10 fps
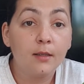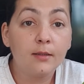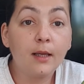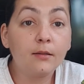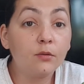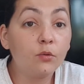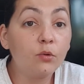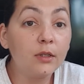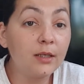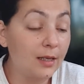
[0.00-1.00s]
That
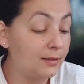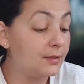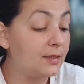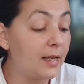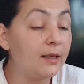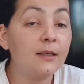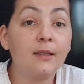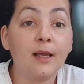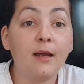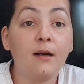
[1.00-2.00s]
will not take
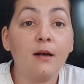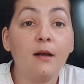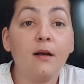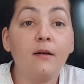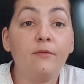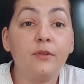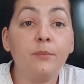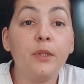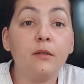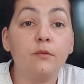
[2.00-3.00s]
care of the
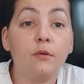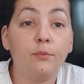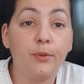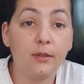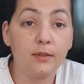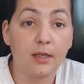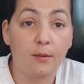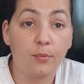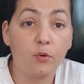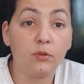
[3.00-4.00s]
mineral
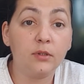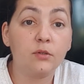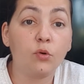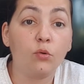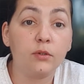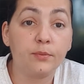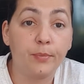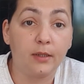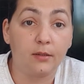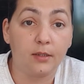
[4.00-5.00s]
buildup or the salt
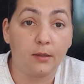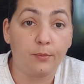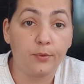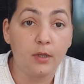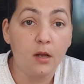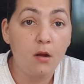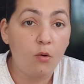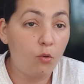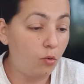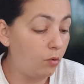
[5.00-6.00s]
buildup,
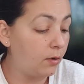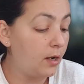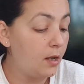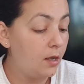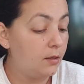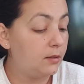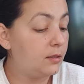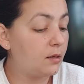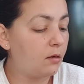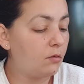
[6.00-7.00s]
or
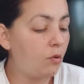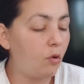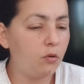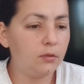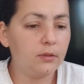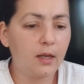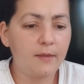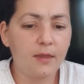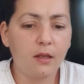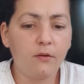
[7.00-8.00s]
these are called, I
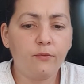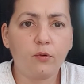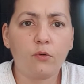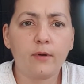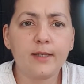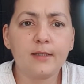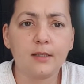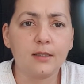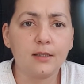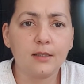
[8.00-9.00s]
think,
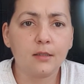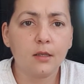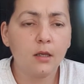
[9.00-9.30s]
fluorescence.